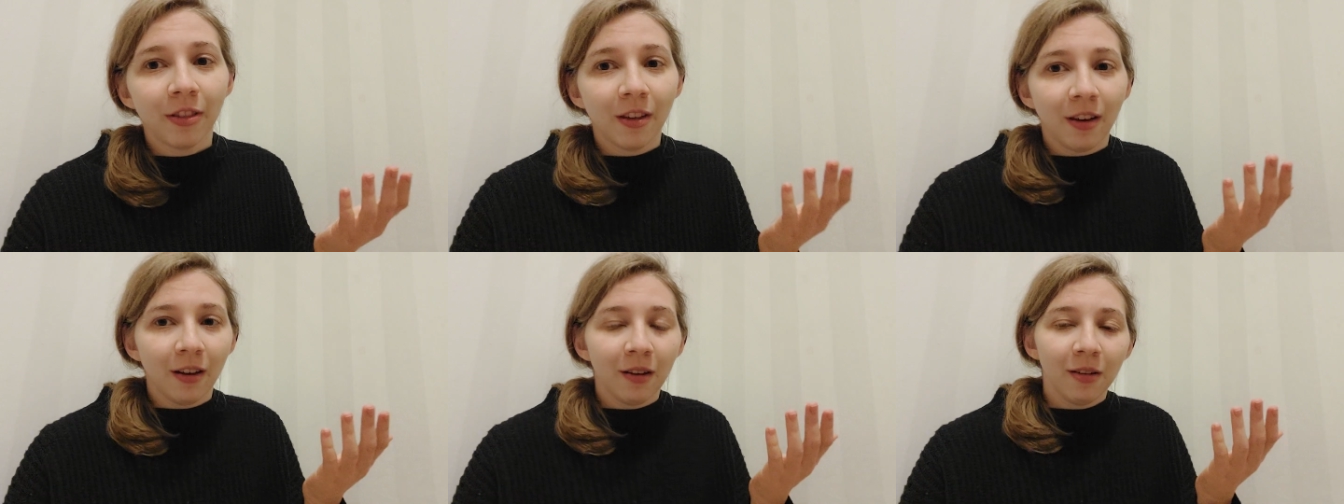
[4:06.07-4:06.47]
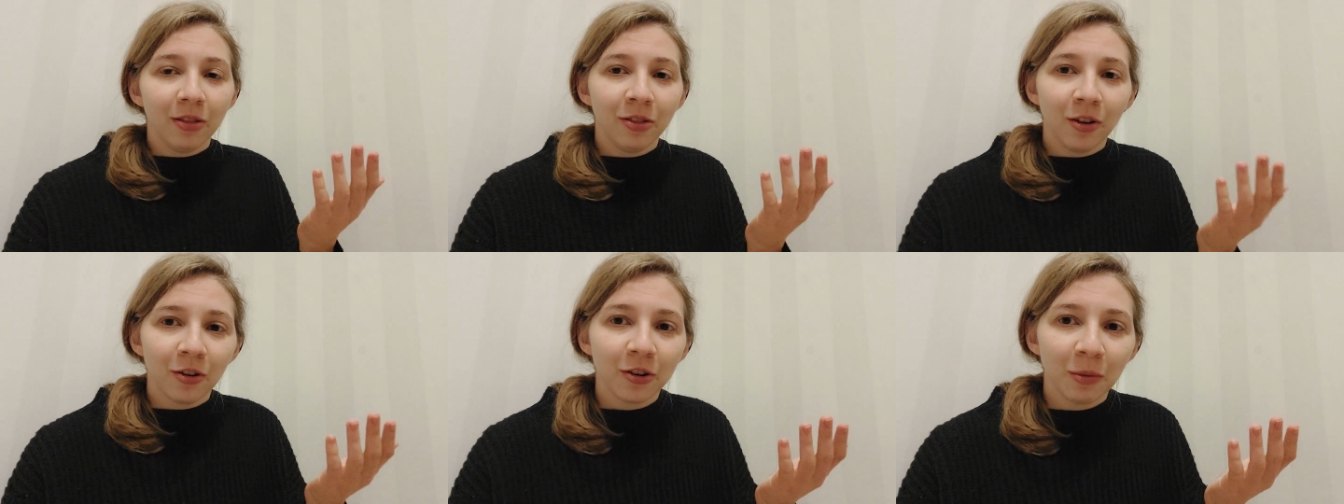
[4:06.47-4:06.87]
the
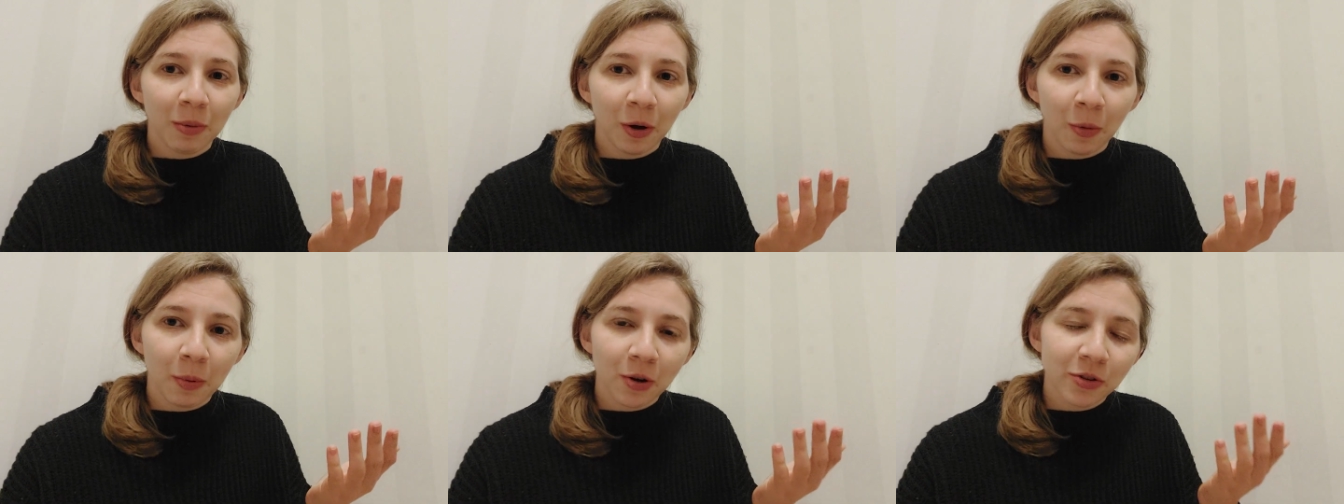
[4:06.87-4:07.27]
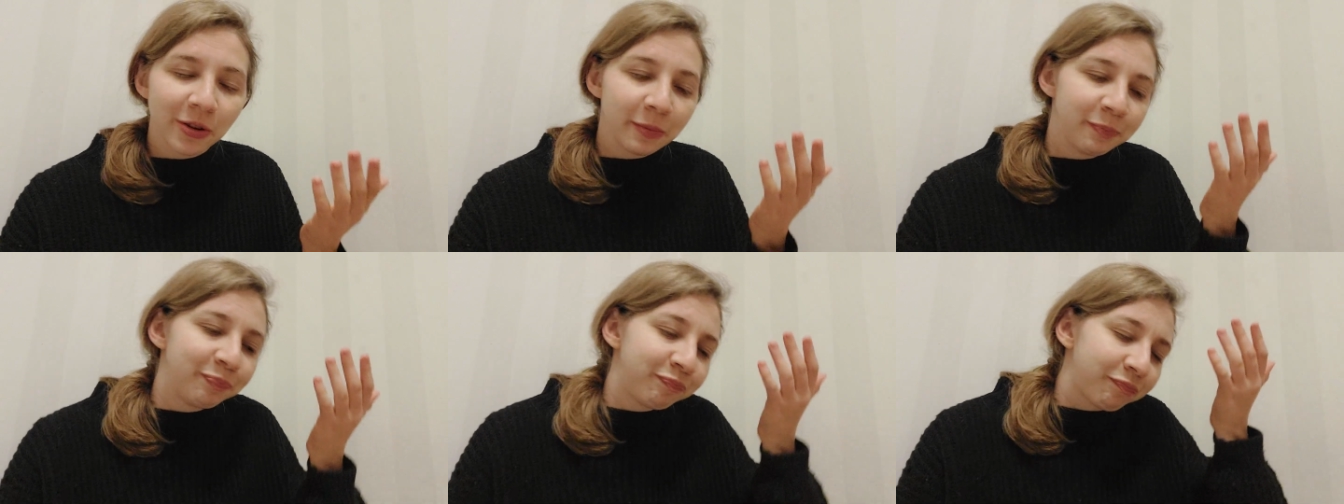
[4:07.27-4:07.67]
neurotypical
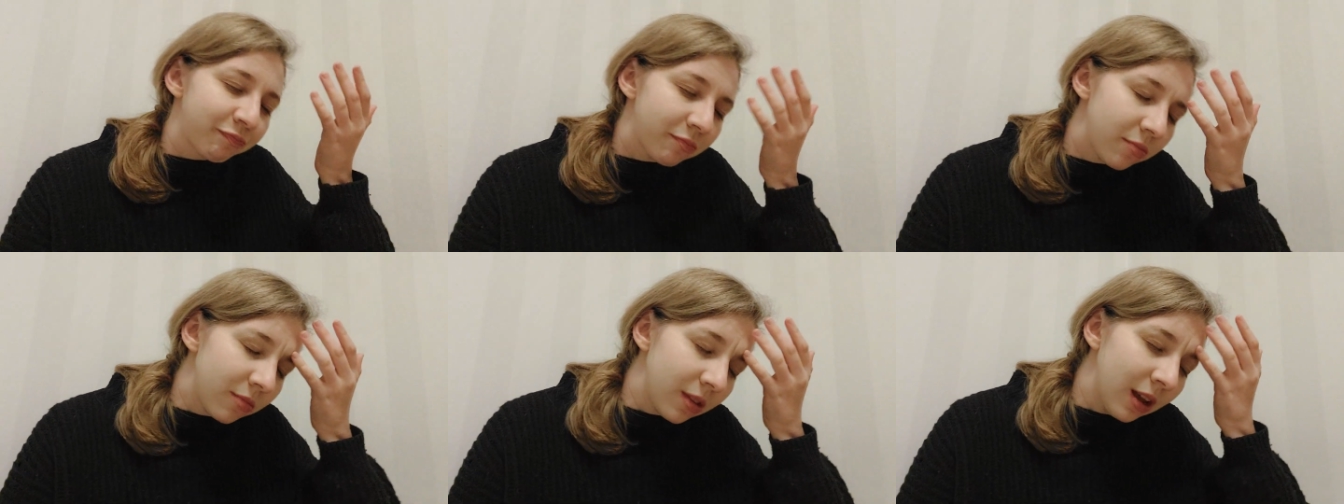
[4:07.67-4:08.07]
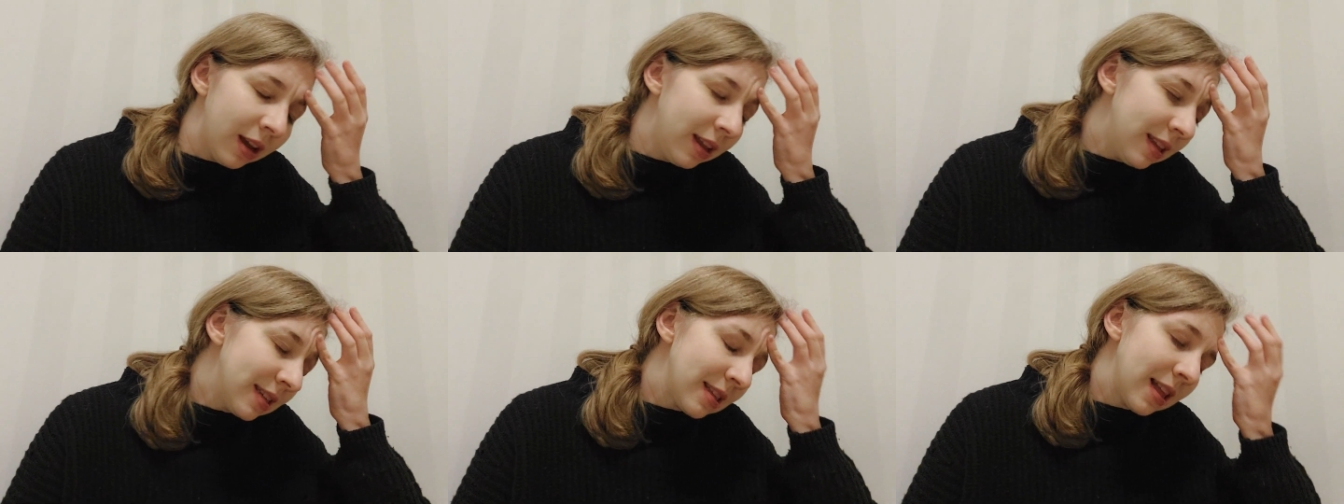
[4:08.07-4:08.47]
person.
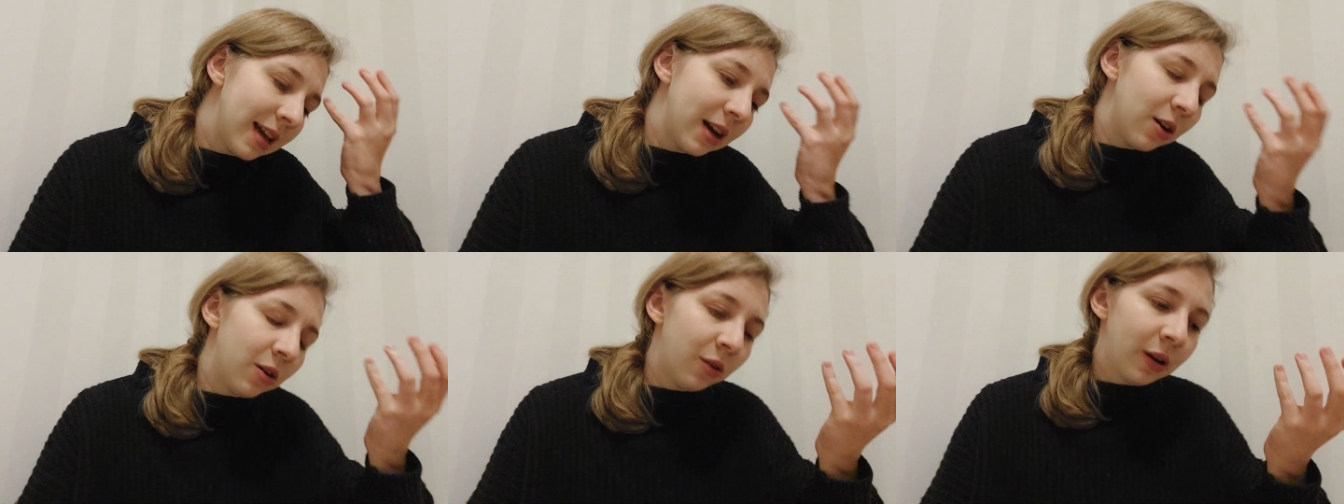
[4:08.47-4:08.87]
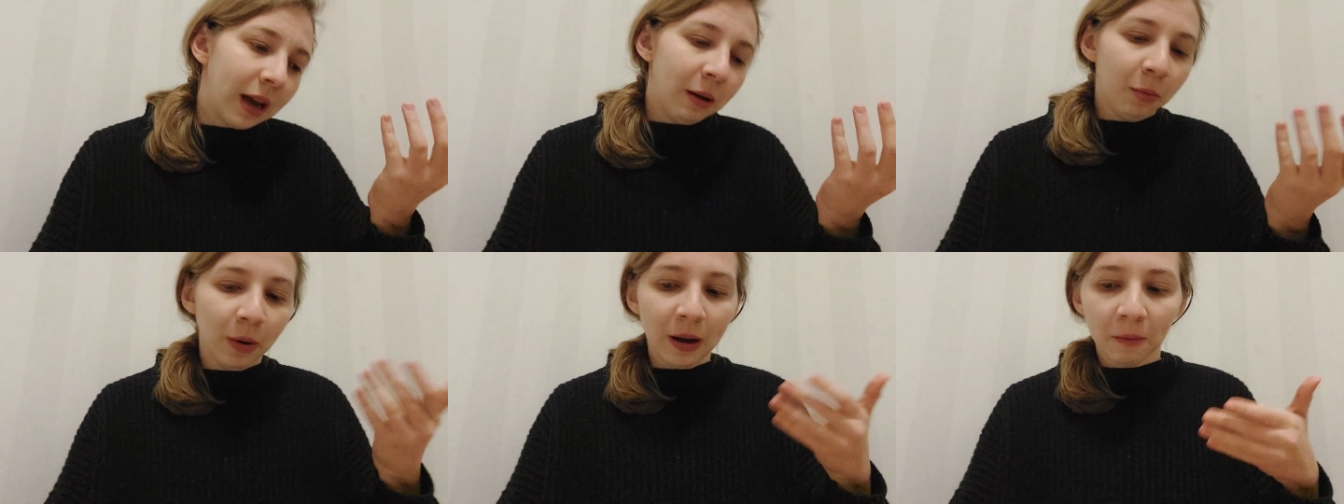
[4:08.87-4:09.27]
And it's like,
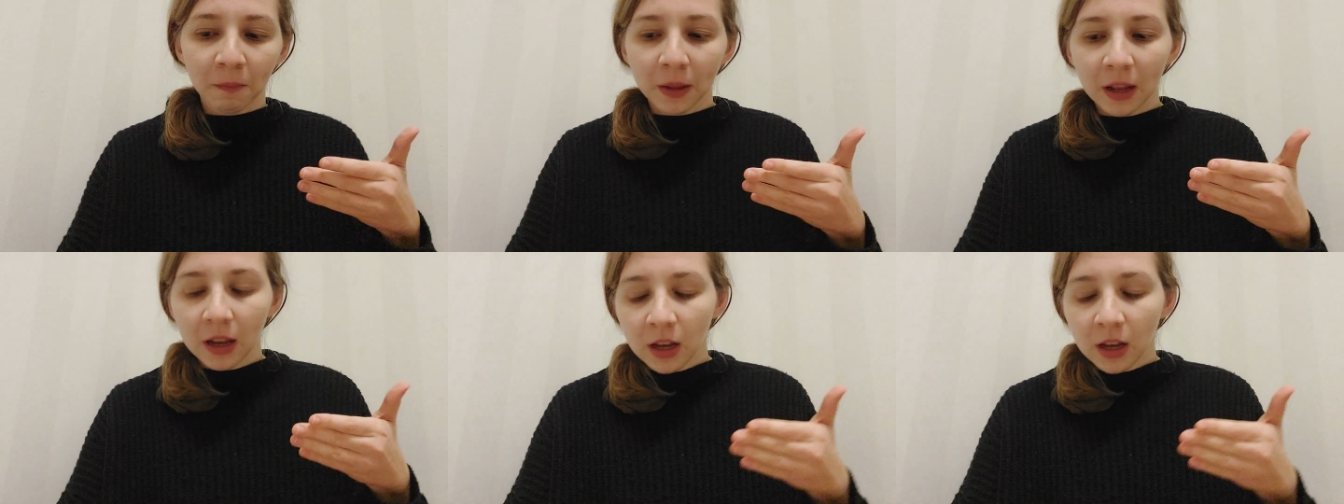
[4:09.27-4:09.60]
okay, well,